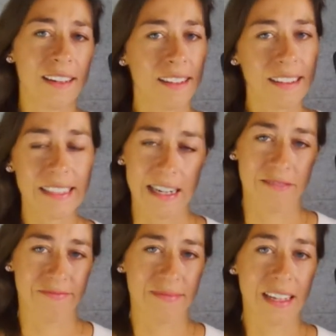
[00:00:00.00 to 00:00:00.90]
Yeah.
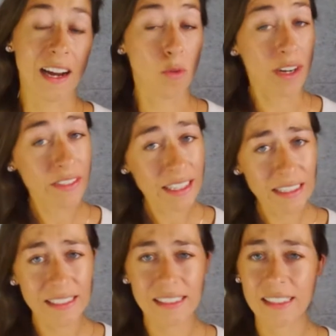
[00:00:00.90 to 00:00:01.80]
However,
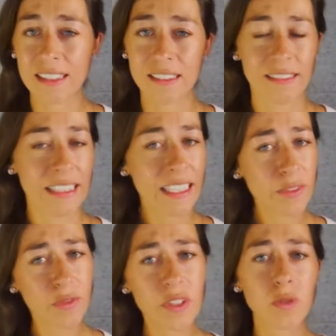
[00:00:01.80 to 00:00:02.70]

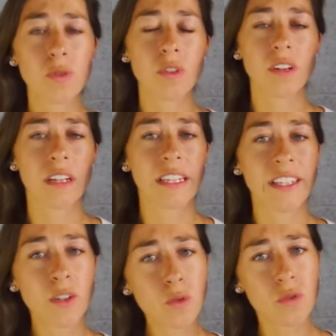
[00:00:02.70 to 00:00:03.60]
if you
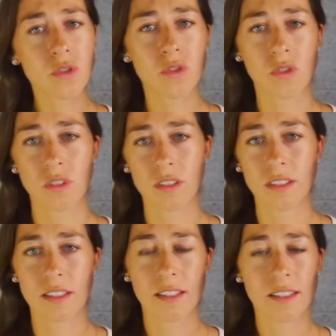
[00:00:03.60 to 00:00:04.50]
use
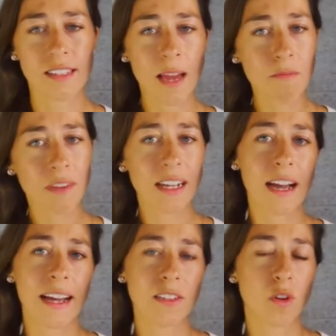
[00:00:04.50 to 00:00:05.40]
some
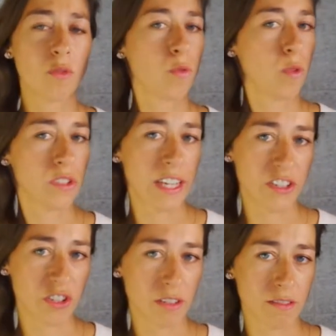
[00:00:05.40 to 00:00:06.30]
kind of
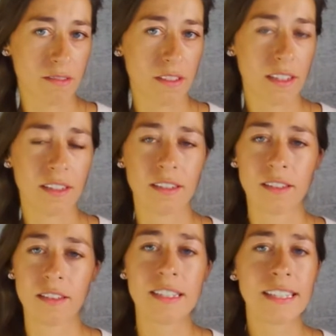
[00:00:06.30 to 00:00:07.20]
quotation,
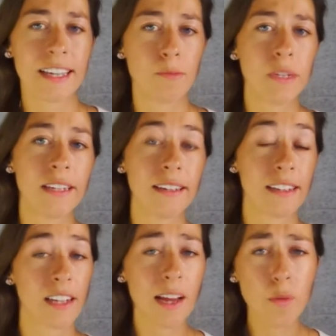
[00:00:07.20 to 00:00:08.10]
this can be in
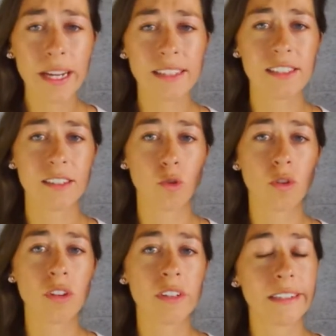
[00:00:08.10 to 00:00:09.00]
a direct
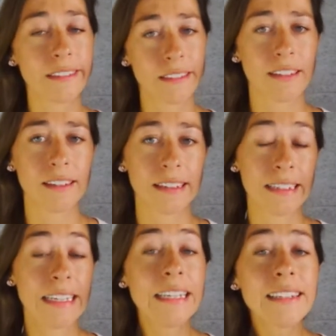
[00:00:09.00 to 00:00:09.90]
or in an
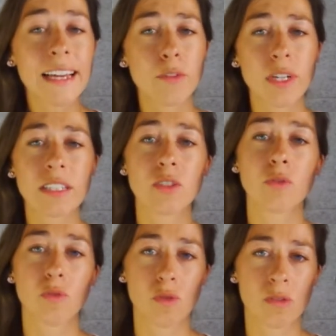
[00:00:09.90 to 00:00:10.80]
indirect
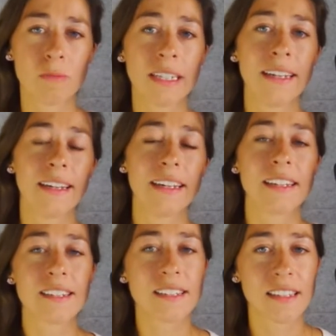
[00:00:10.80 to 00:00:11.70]
form. It
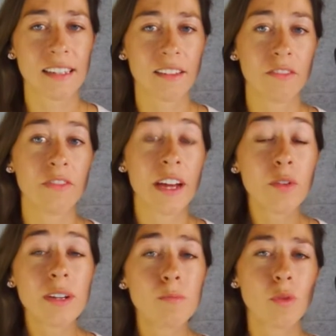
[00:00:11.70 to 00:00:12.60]
is
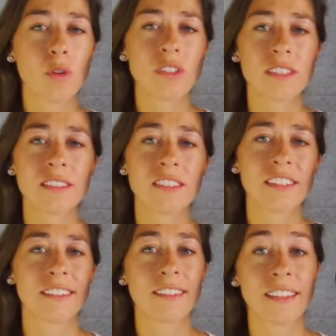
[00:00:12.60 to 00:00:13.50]
very important
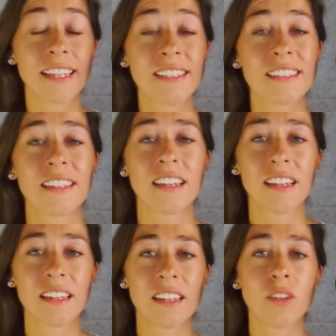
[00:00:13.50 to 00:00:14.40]
that
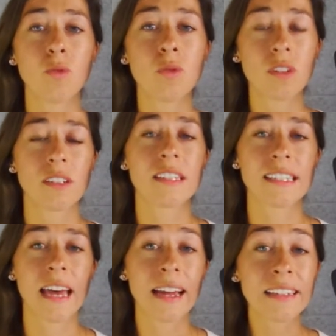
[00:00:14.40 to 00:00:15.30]
you
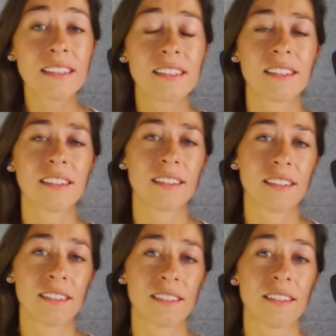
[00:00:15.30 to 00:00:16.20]
cite
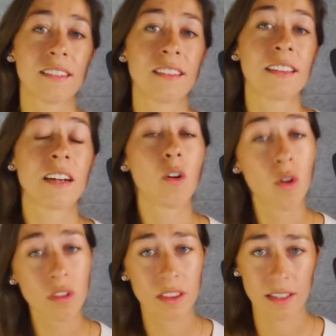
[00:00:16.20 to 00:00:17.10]
the
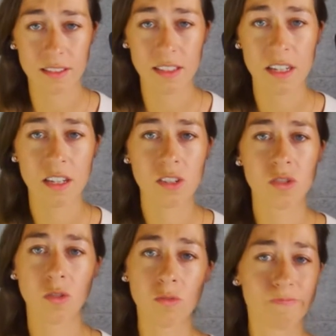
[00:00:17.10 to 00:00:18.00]
author.
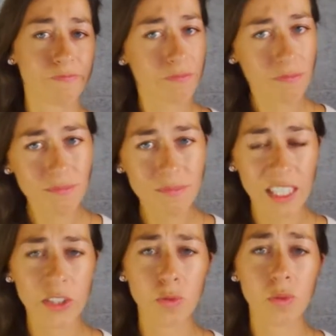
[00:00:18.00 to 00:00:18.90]
So
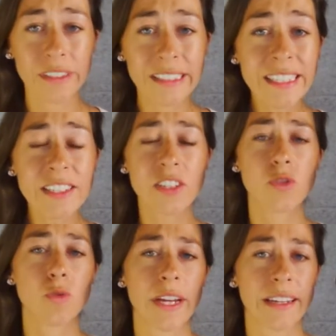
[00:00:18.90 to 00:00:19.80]
you need
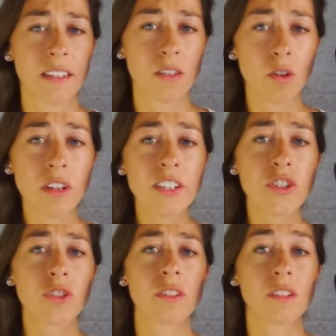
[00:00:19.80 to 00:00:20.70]
to
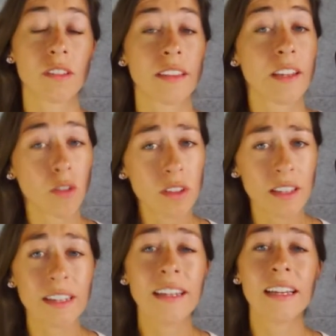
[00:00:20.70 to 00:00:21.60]
acknowledge the
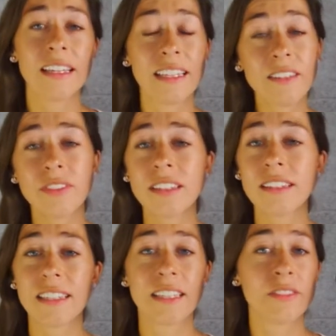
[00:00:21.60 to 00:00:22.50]
author,
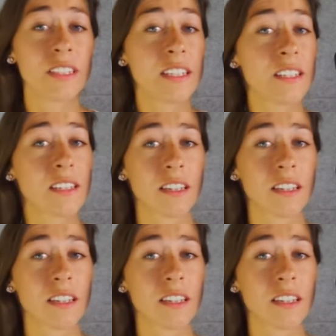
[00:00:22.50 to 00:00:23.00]
even if it is